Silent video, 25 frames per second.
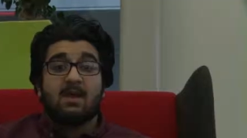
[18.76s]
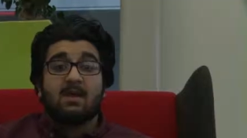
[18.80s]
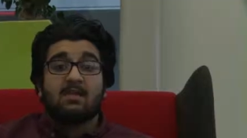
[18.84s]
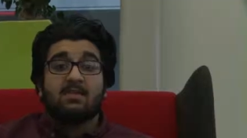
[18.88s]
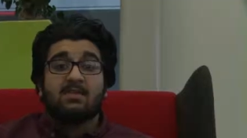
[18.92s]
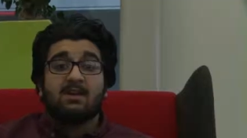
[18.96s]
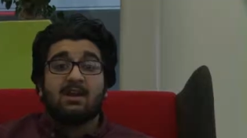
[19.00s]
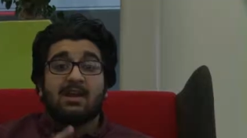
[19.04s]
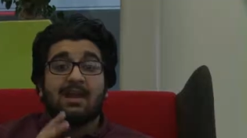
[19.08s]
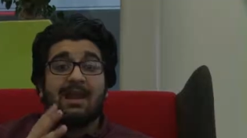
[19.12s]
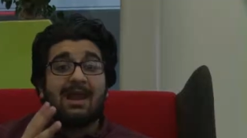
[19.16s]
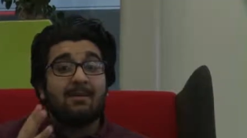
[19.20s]

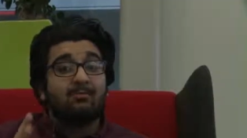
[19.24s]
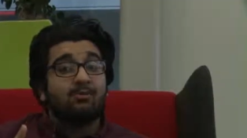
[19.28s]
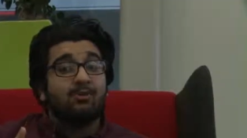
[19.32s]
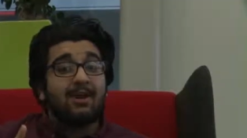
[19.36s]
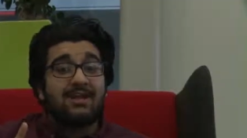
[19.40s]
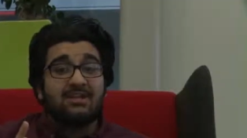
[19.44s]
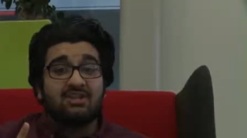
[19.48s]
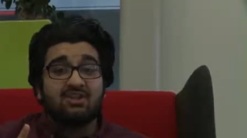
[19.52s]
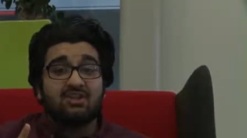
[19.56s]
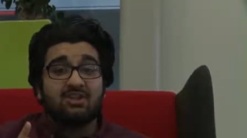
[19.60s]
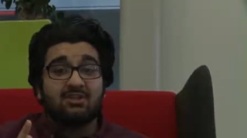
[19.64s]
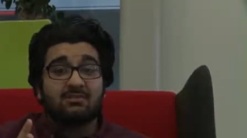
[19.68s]
The
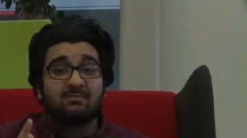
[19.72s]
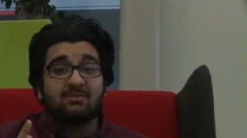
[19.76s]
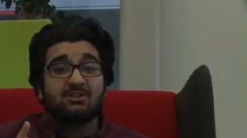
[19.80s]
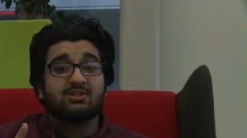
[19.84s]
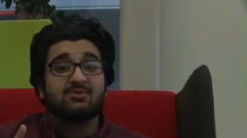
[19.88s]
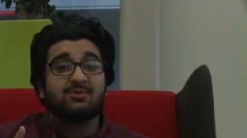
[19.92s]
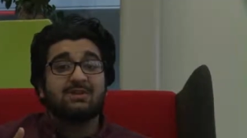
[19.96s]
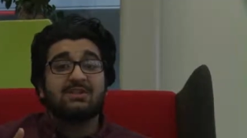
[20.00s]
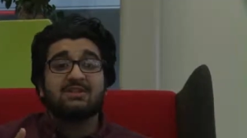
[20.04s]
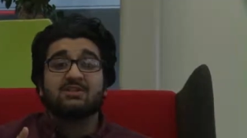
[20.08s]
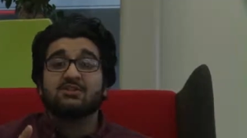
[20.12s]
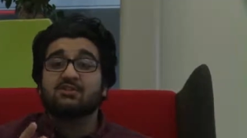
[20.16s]
collaboration
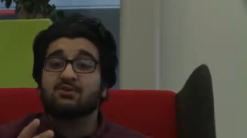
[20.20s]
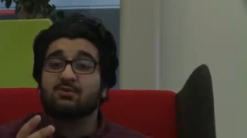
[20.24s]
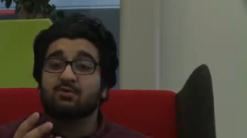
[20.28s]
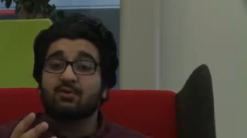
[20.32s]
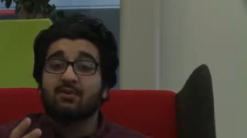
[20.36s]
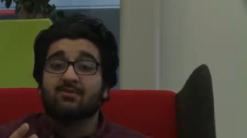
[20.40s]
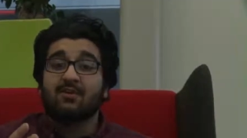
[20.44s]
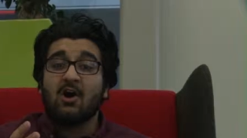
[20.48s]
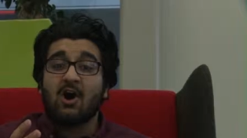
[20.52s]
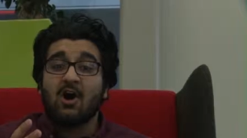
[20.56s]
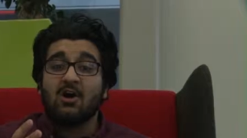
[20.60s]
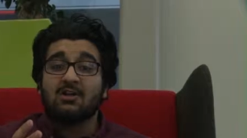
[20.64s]
between the School
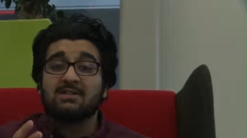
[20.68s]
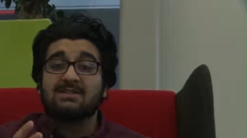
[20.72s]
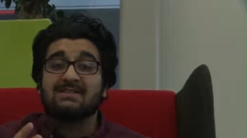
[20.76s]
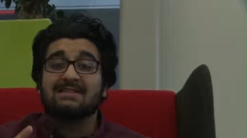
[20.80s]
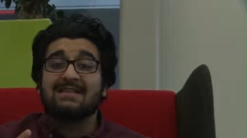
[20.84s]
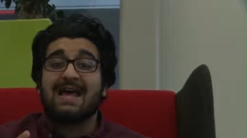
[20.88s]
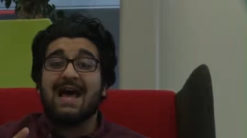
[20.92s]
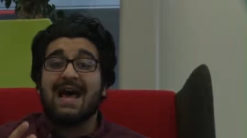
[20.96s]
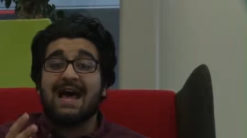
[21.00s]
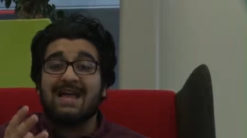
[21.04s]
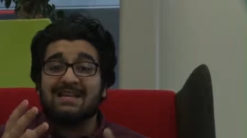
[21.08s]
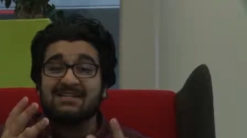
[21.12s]
of Arts
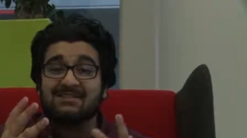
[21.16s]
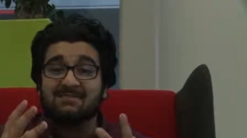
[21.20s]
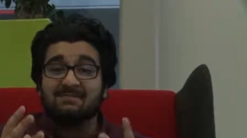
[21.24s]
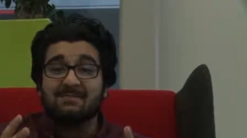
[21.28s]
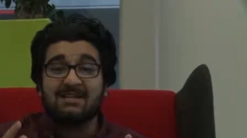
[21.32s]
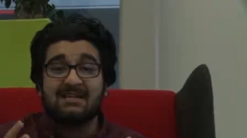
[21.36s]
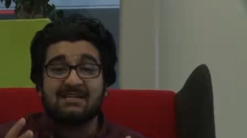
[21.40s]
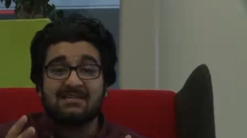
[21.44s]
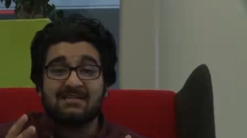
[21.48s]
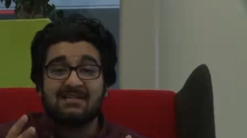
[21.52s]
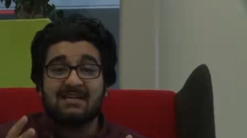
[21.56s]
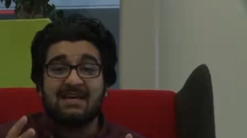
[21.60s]
and
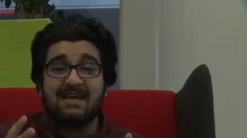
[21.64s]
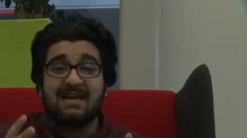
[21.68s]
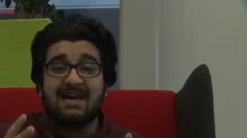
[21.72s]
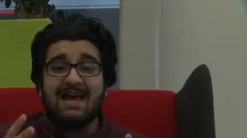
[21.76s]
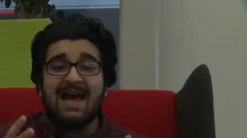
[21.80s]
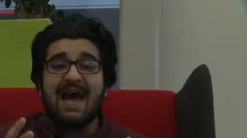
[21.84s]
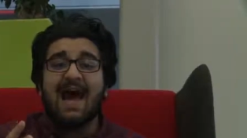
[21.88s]
Media